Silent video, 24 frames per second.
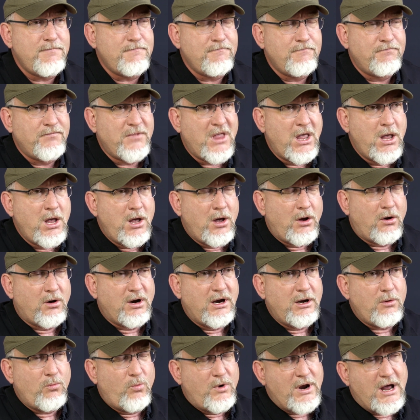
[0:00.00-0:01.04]
All right, when I
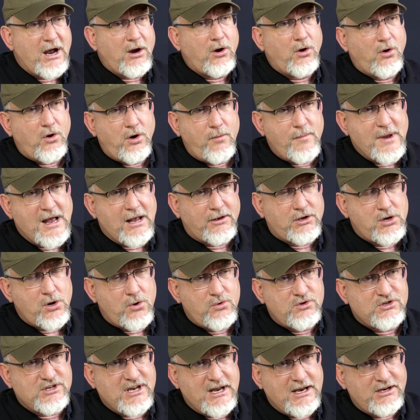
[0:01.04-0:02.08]
heard about those things
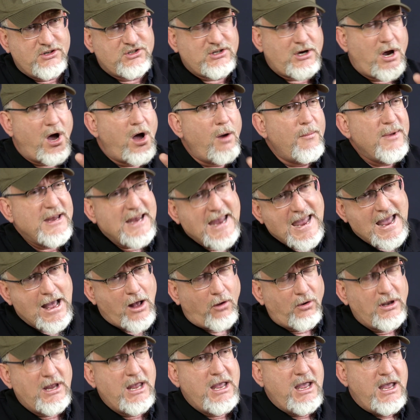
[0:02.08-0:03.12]
coming out
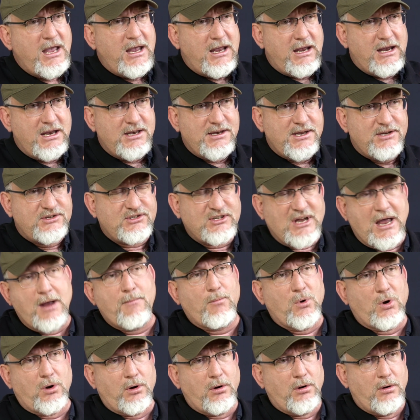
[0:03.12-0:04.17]
in December,
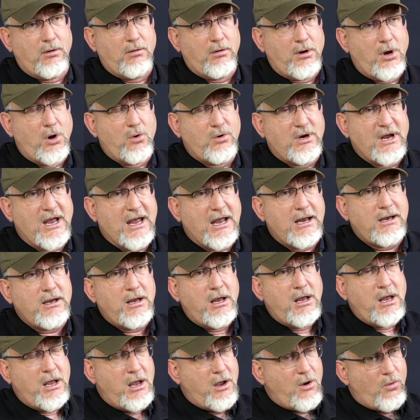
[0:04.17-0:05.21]
okay,
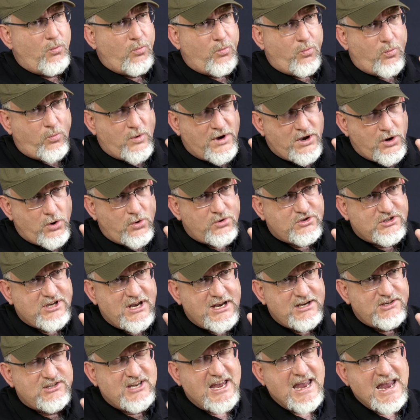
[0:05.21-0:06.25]
when those things
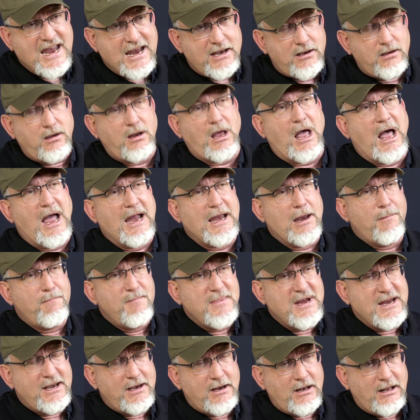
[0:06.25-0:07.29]
hit, I
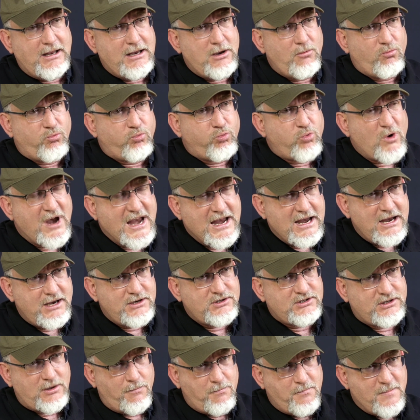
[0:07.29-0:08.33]
immediately raised the
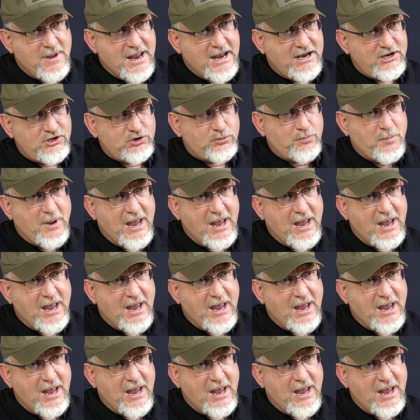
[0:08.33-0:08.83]
base pay